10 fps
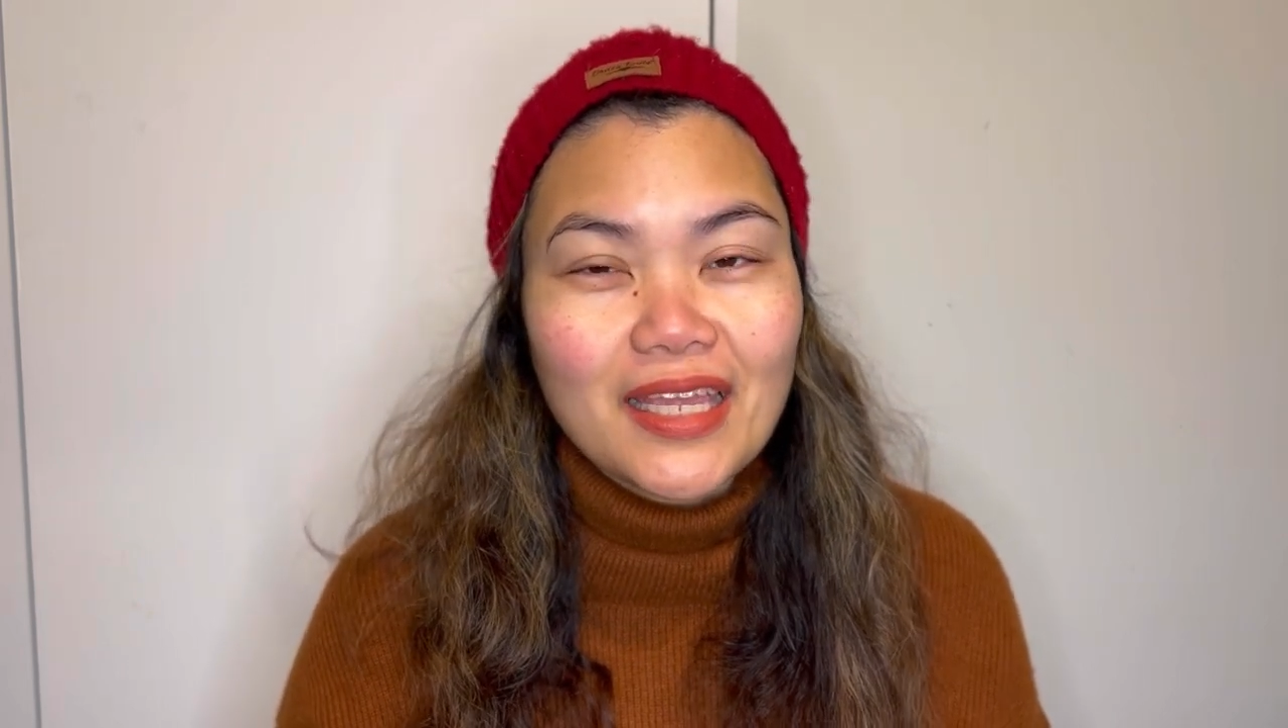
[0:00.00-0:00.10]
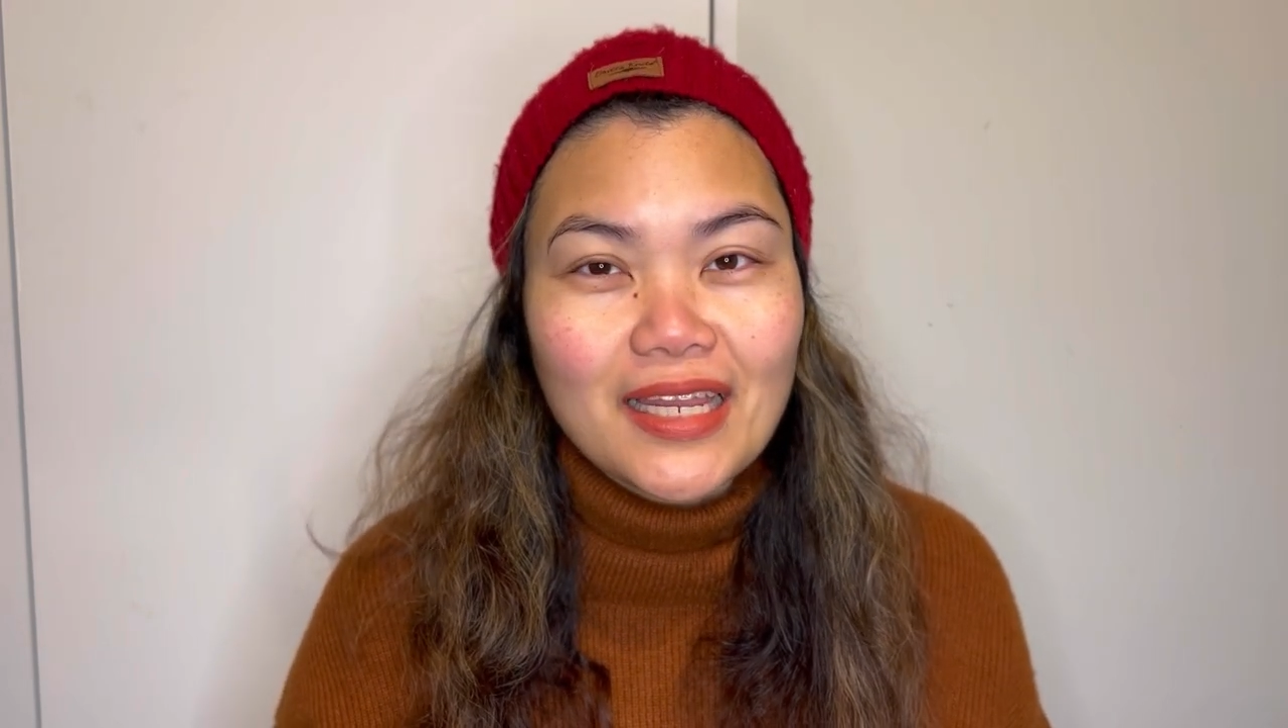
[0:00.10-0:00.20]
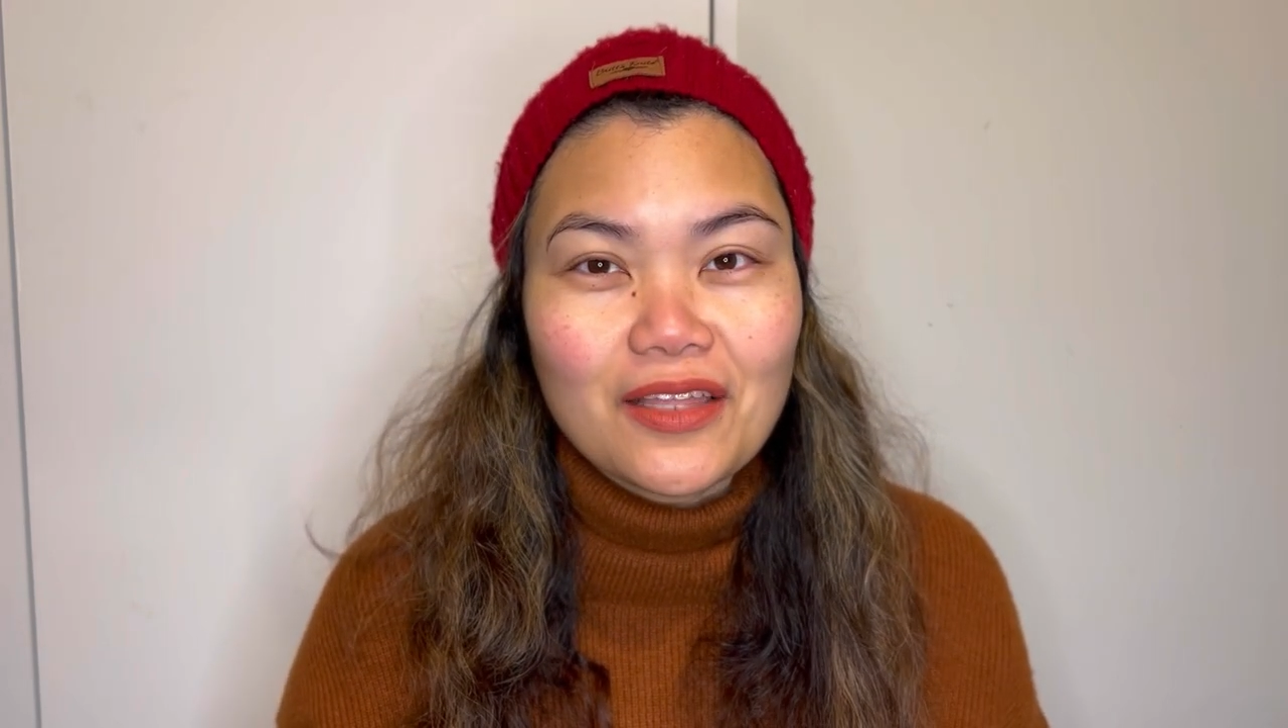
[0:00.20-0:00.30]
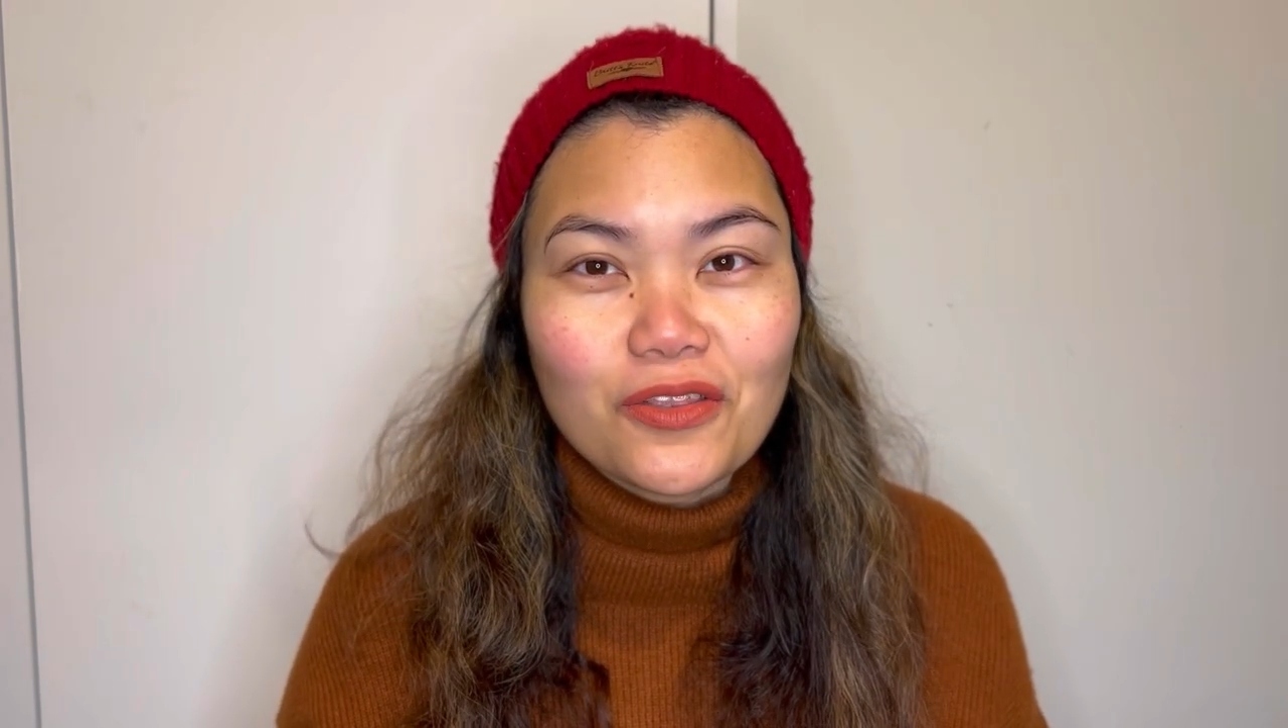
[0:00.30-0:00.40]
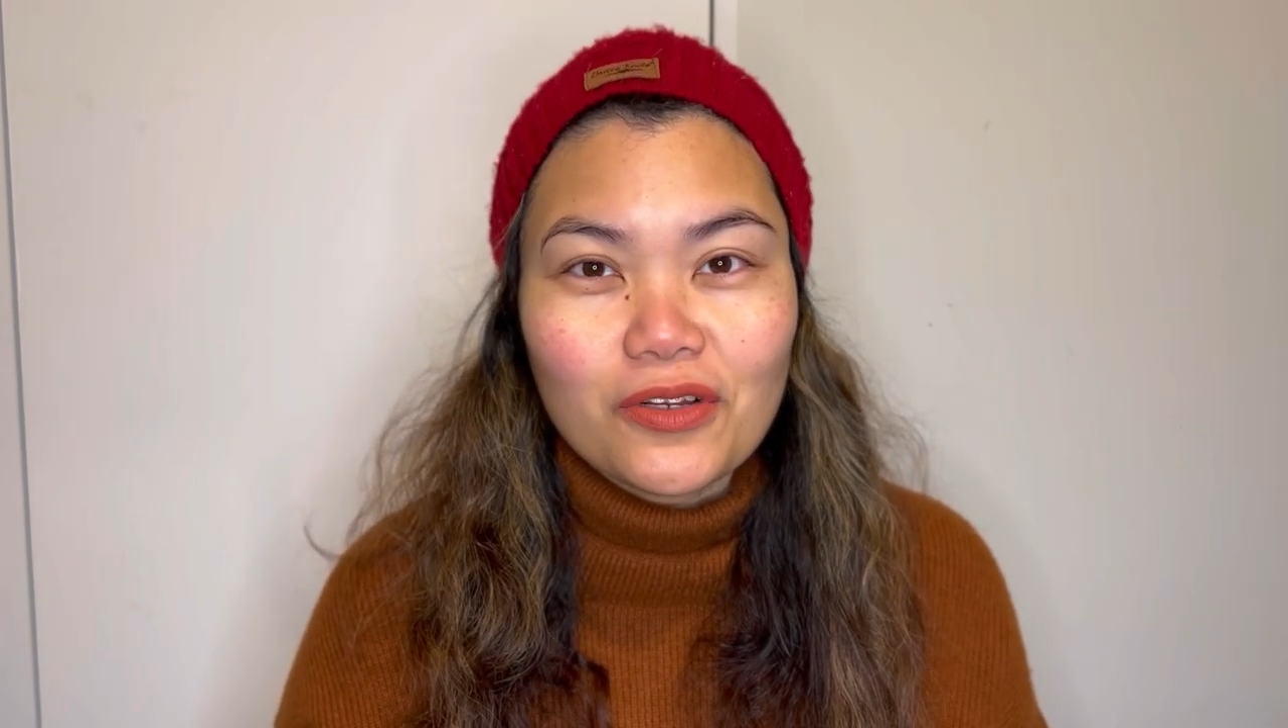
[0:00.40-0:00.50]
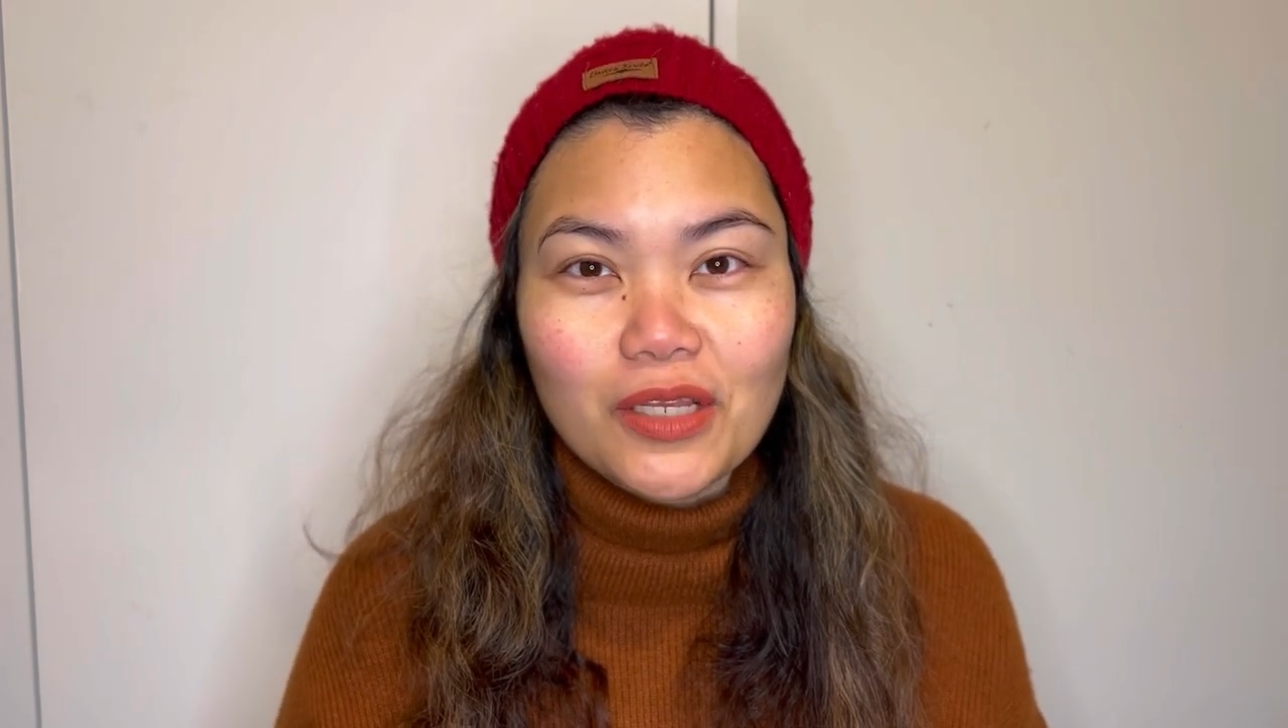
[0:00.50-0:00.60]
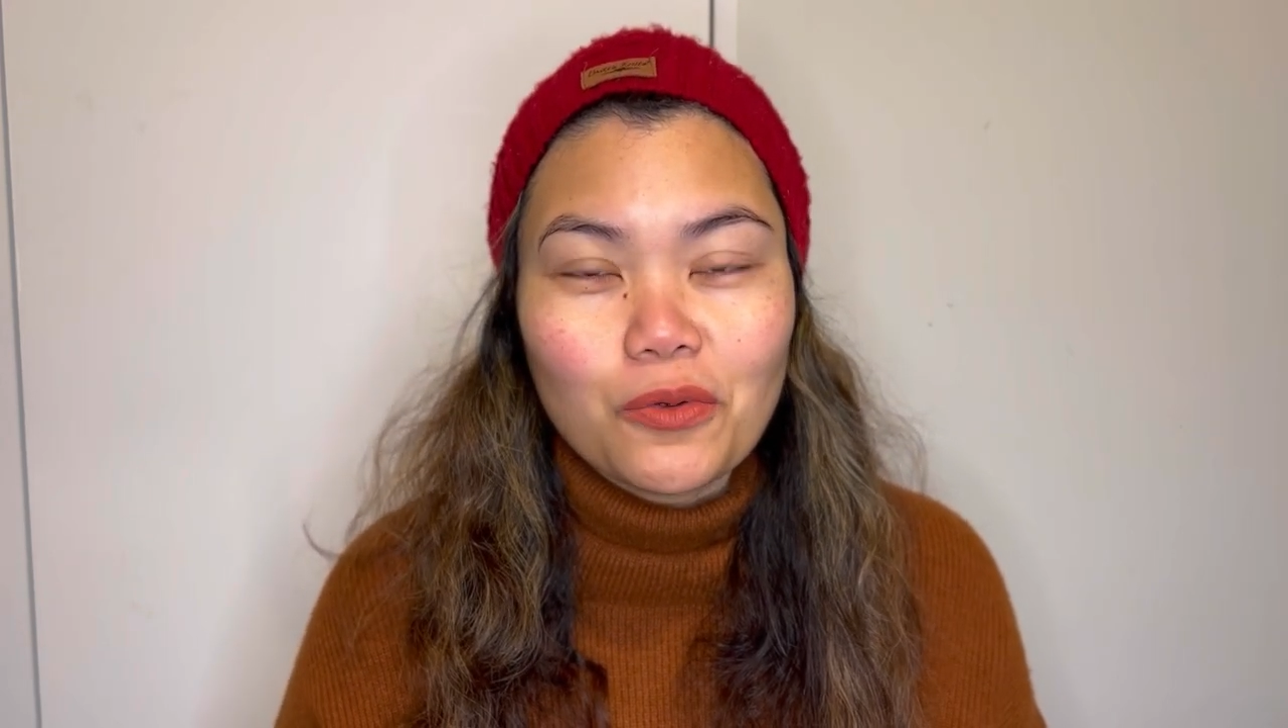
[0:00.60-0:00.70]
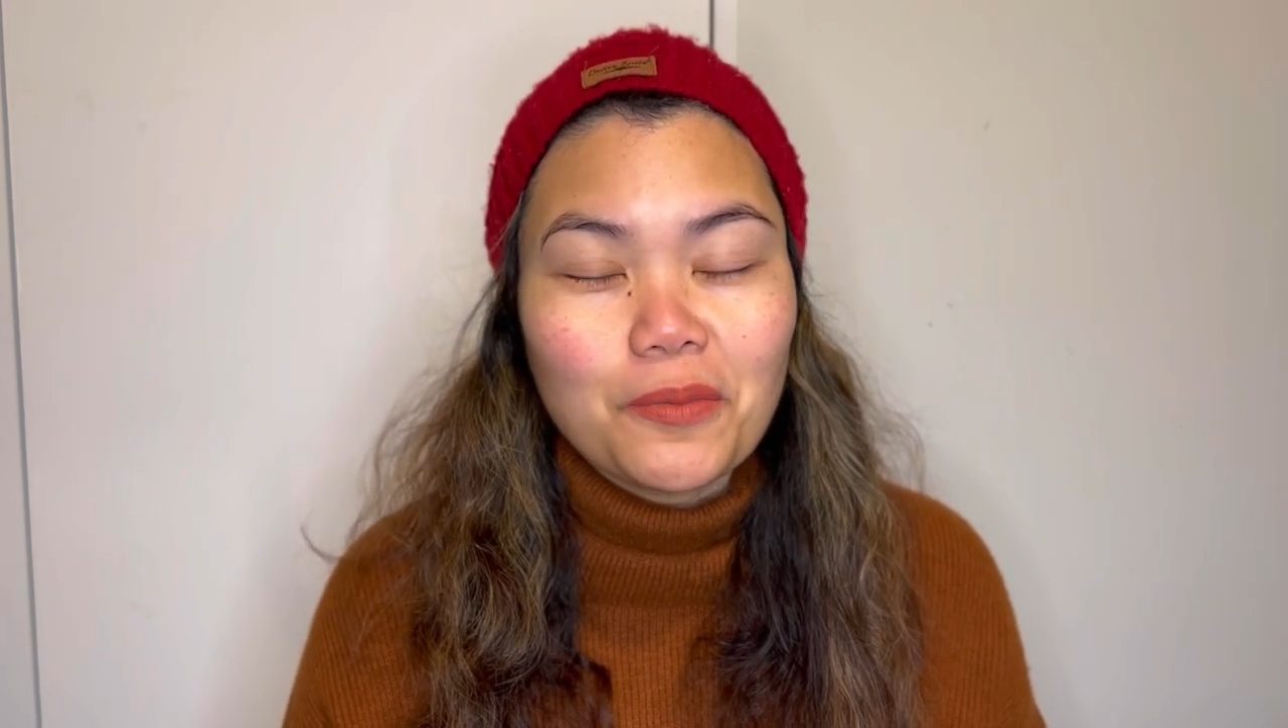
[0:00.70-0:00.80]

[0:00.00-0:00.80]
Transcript: and I thought it will